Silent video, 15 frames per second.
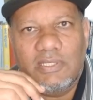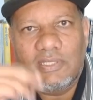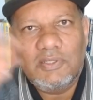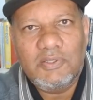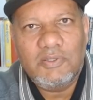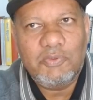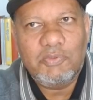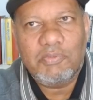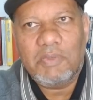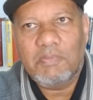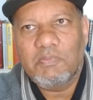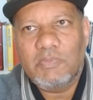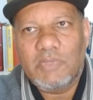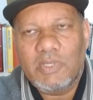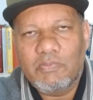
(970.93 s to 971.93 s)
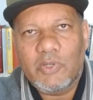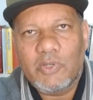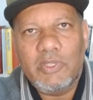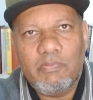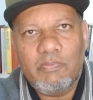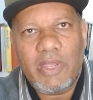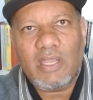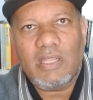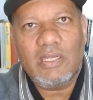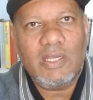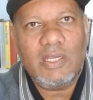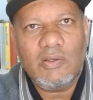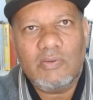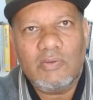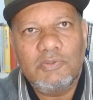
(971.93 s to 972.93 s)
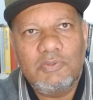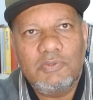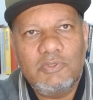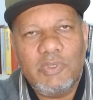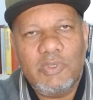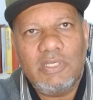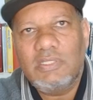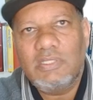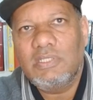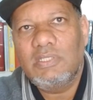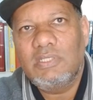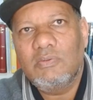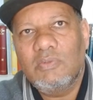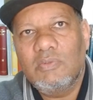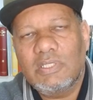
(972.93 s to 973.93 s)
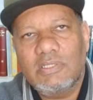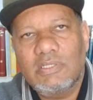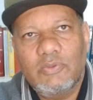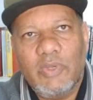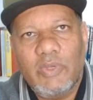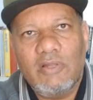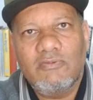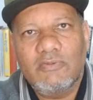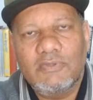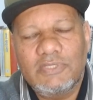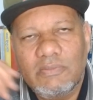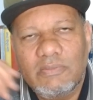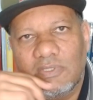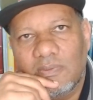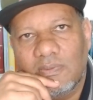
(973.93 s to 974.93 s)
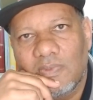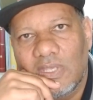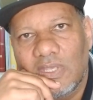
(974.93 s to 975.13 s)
you know, I'm, I'm going back now to 20, what, 12 or something,